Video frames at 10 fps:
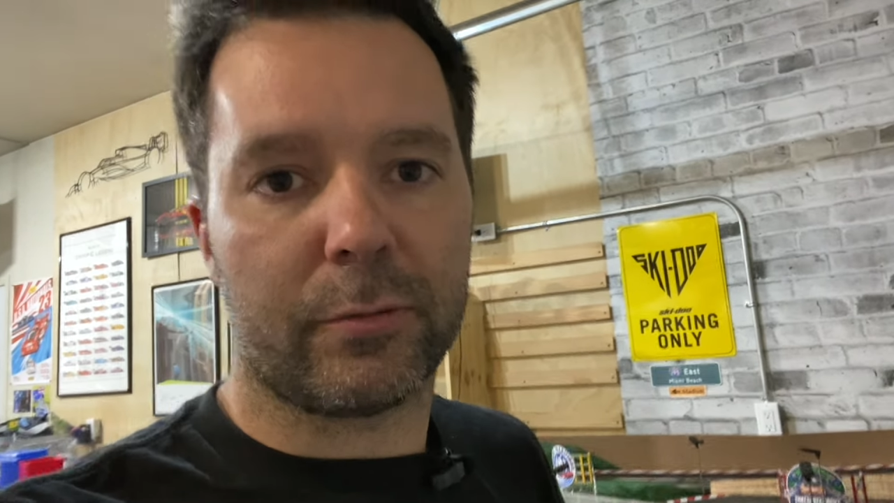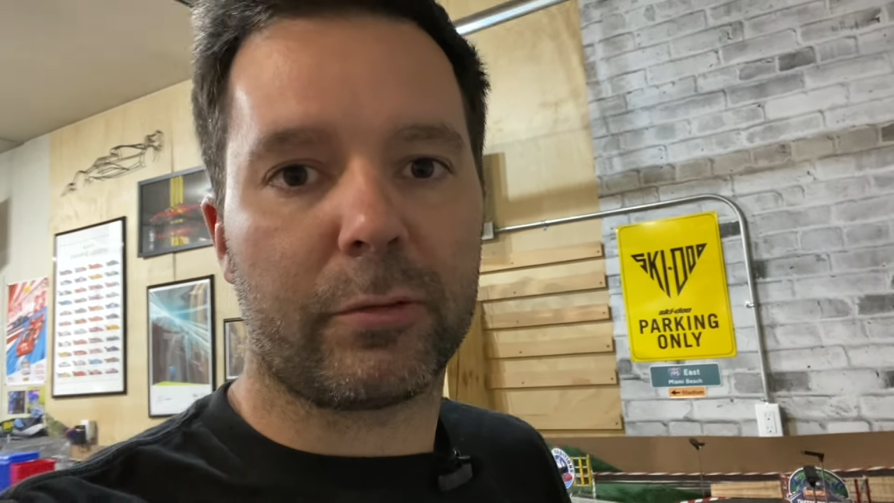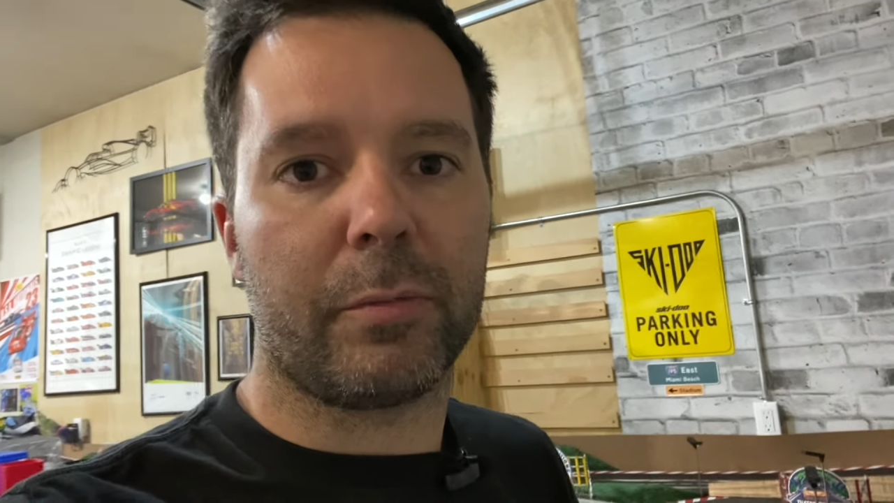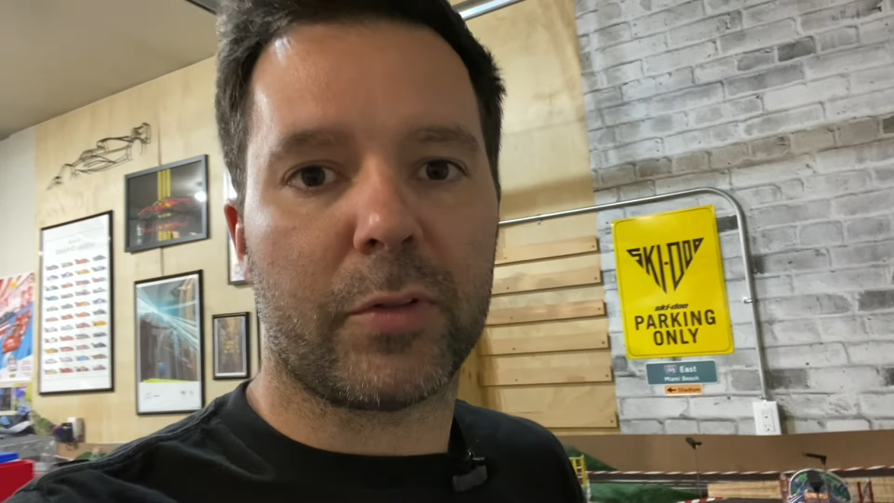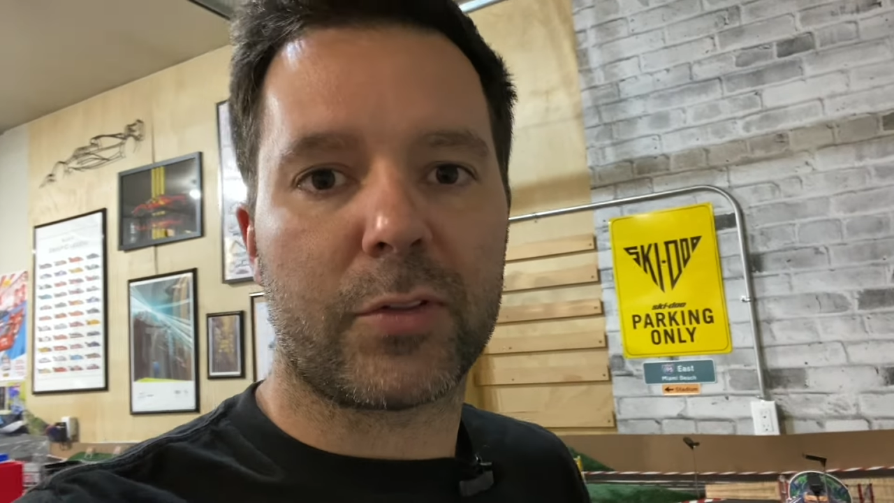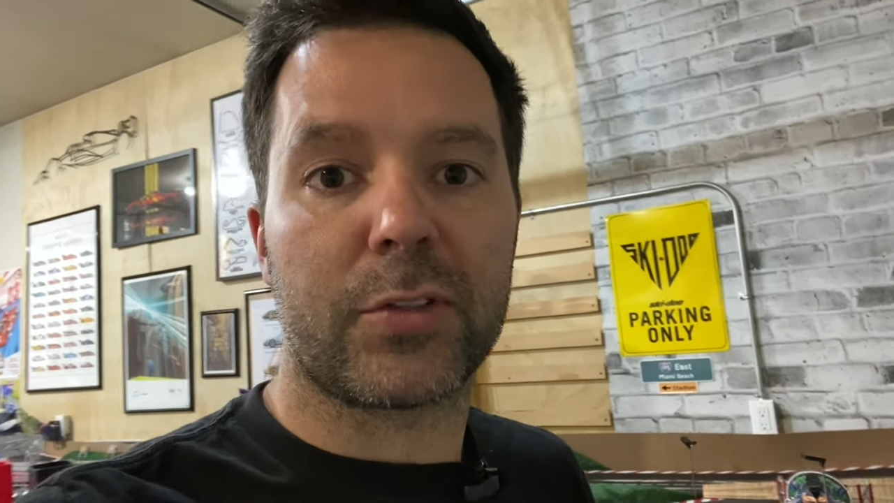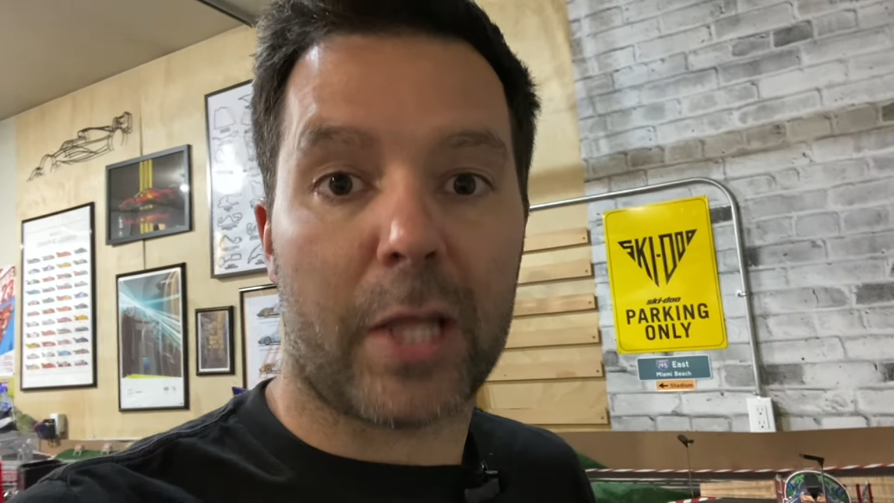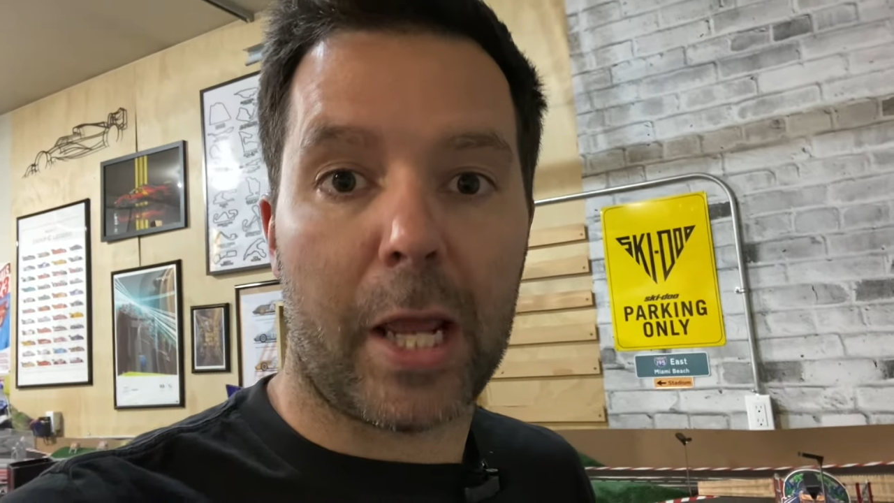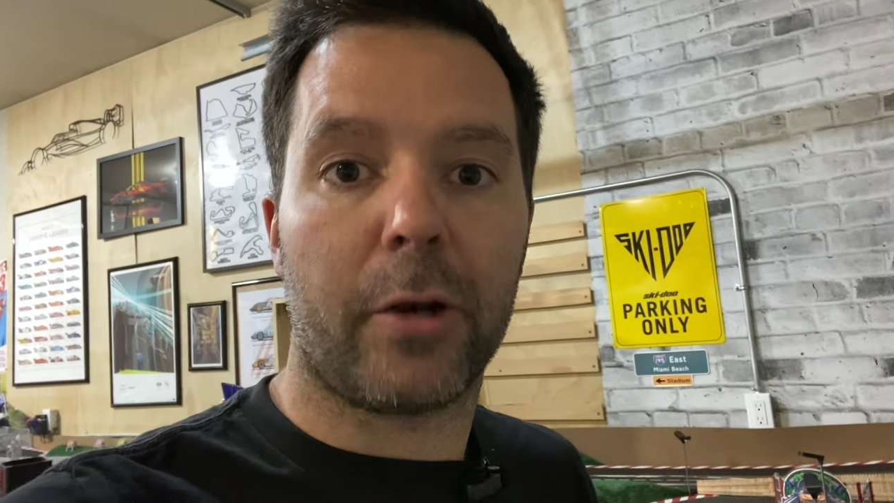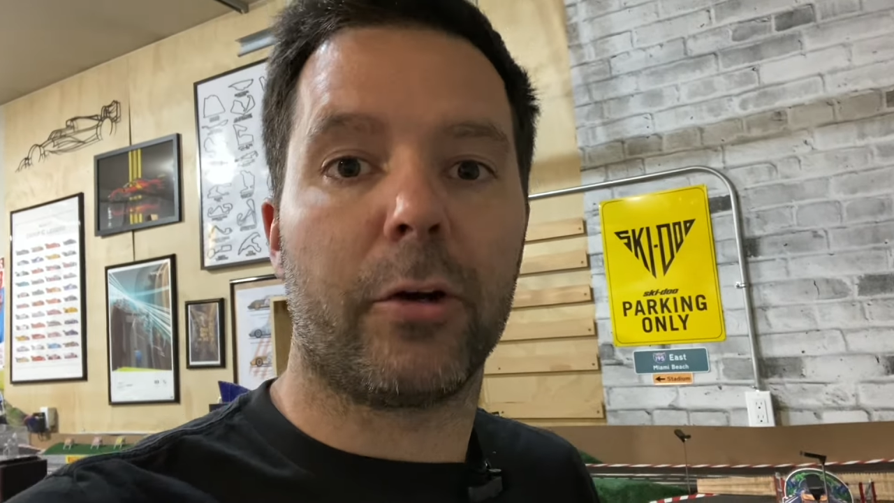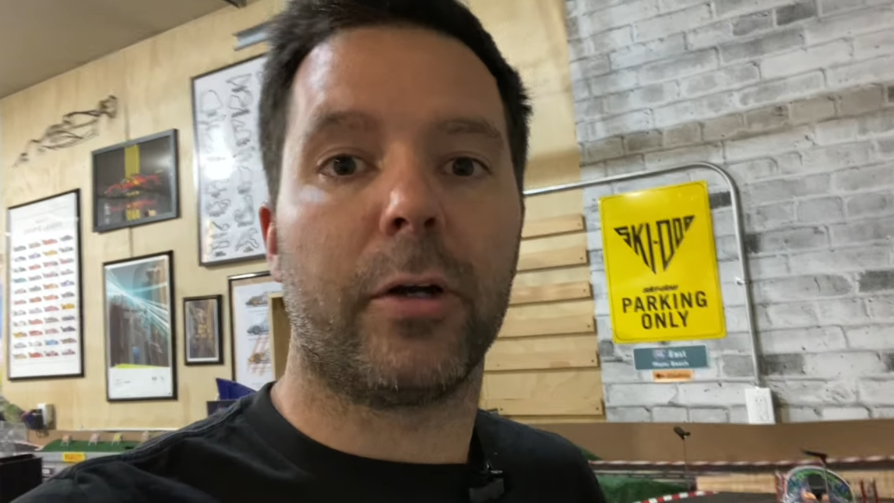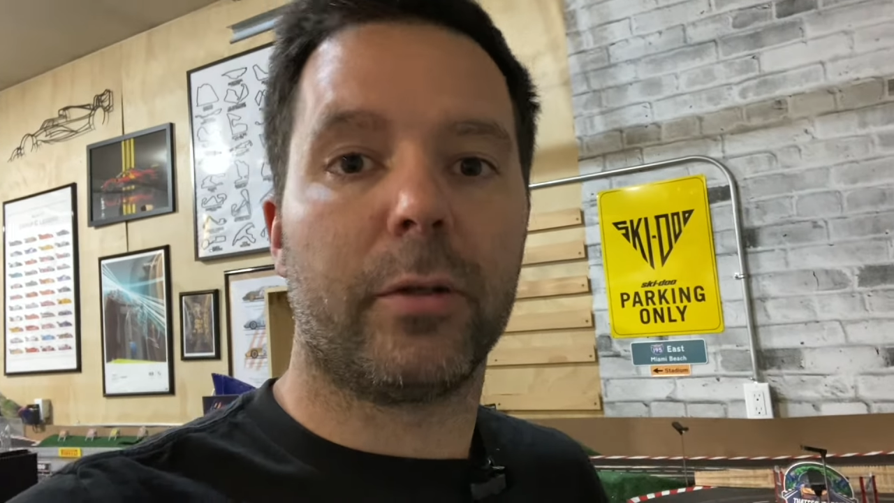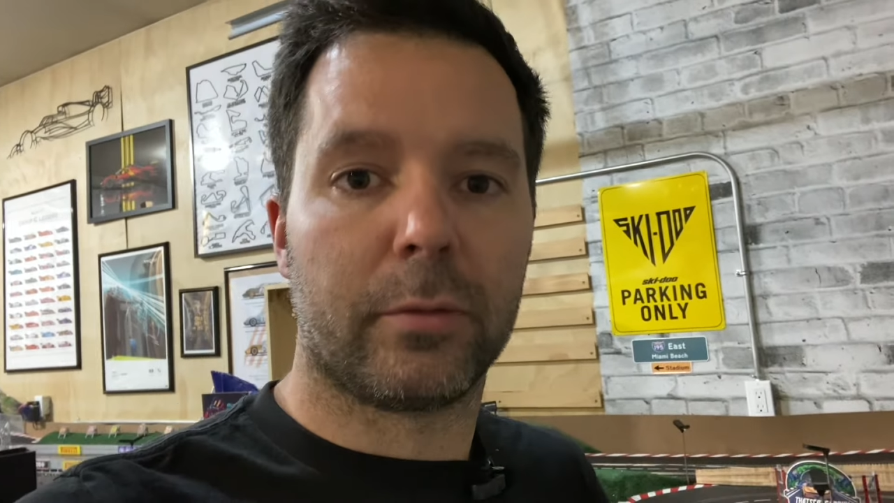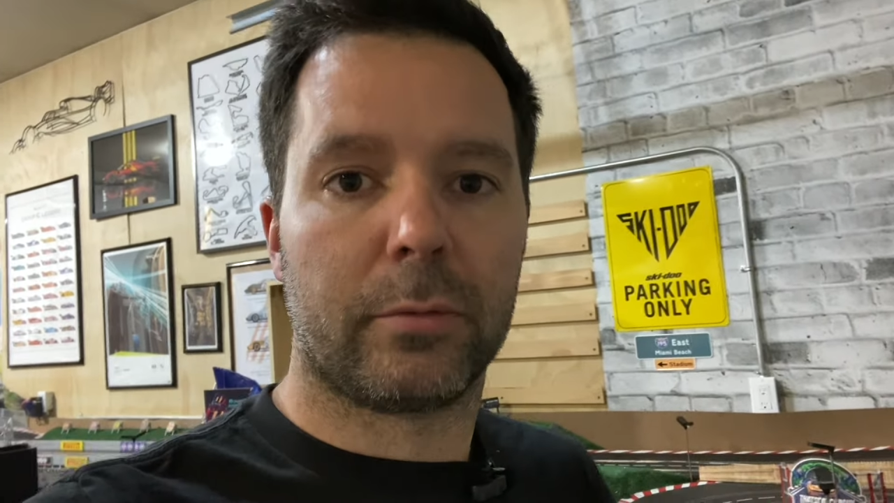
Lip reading: from the standard